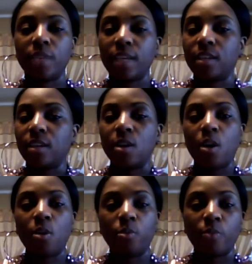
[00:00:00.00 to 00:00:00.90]
like,
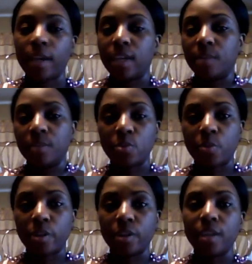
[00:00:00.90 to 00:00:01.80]
hope rocking him doesn't
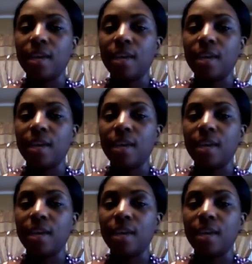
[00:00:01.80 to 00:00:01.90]
work.